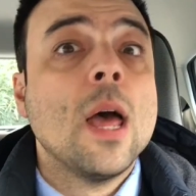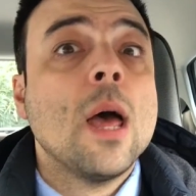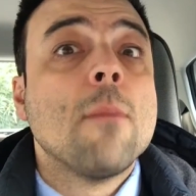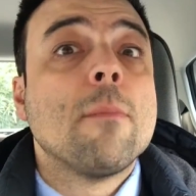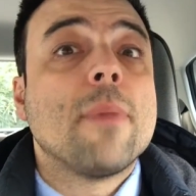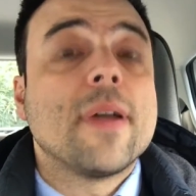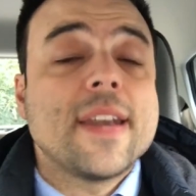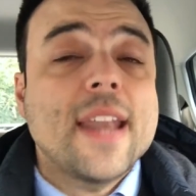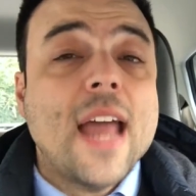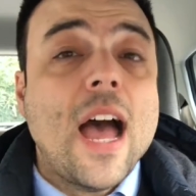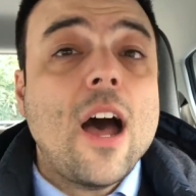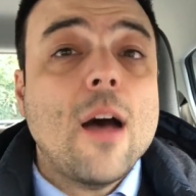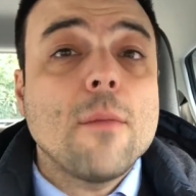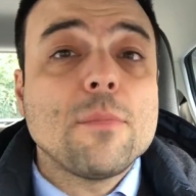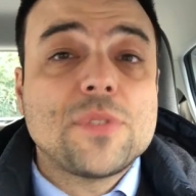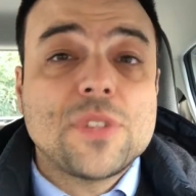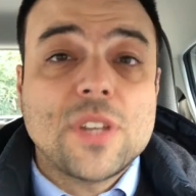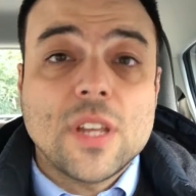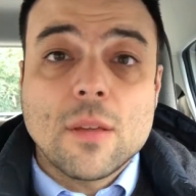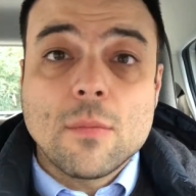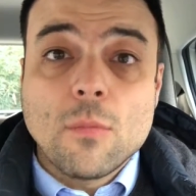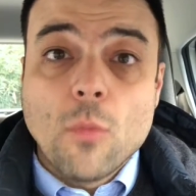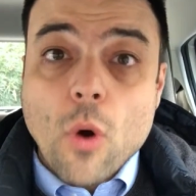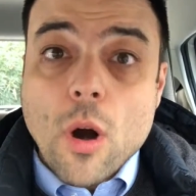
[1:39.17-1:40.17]
But now I'm
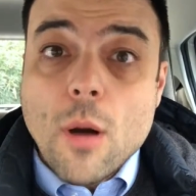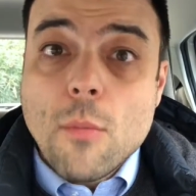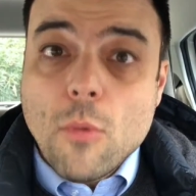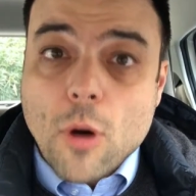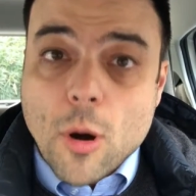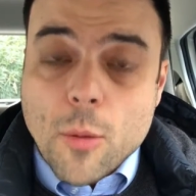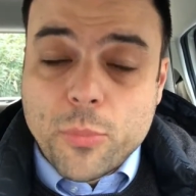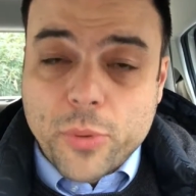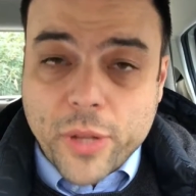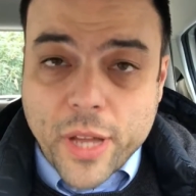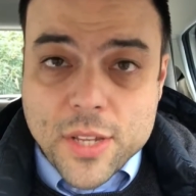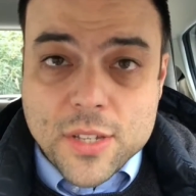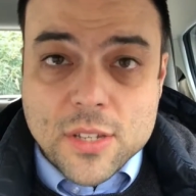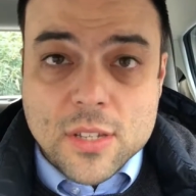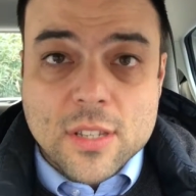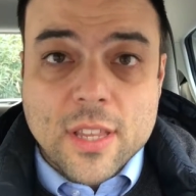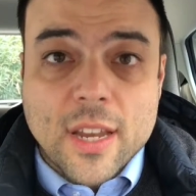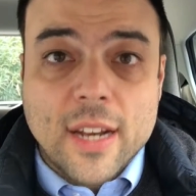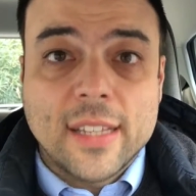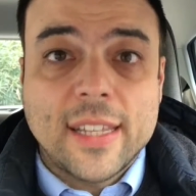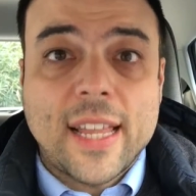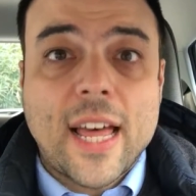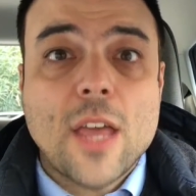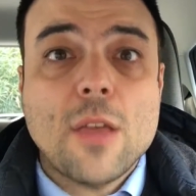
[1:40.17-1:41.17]
seeing more and more places that
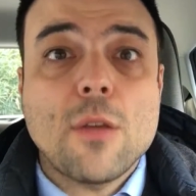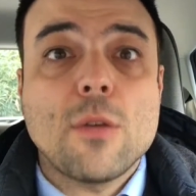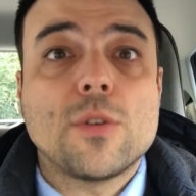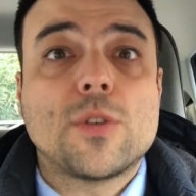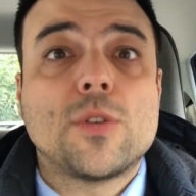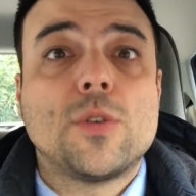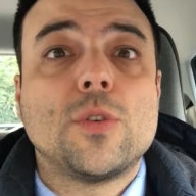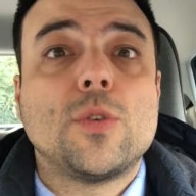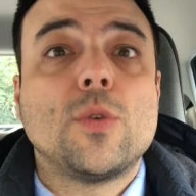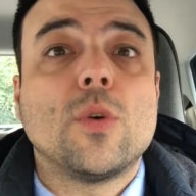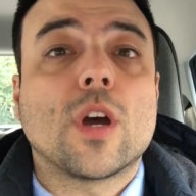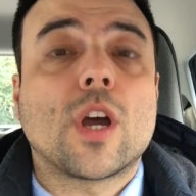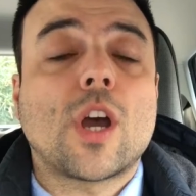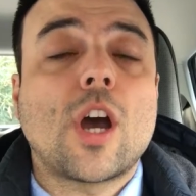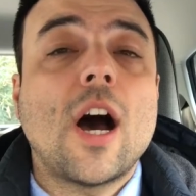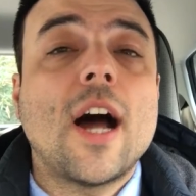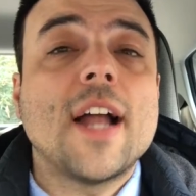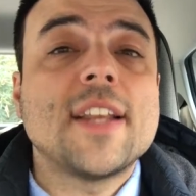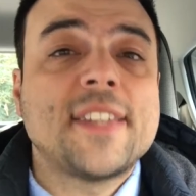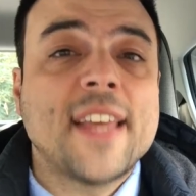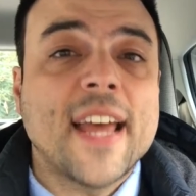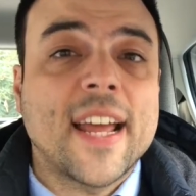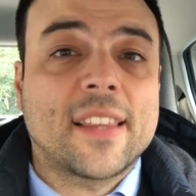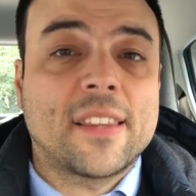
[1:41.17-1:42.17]
allow you to do a
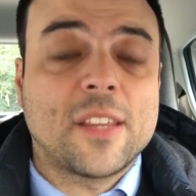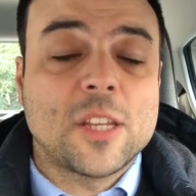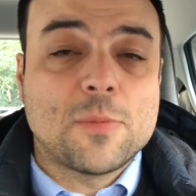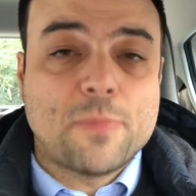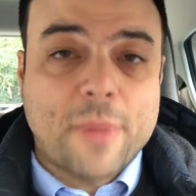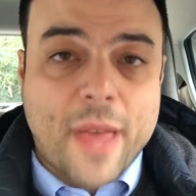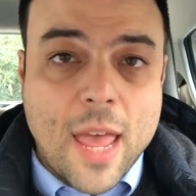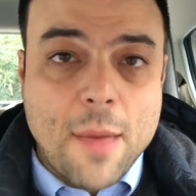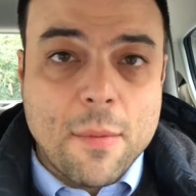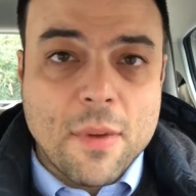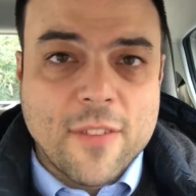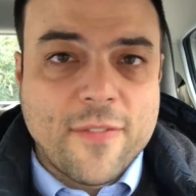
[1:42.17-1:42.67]
contactless payment.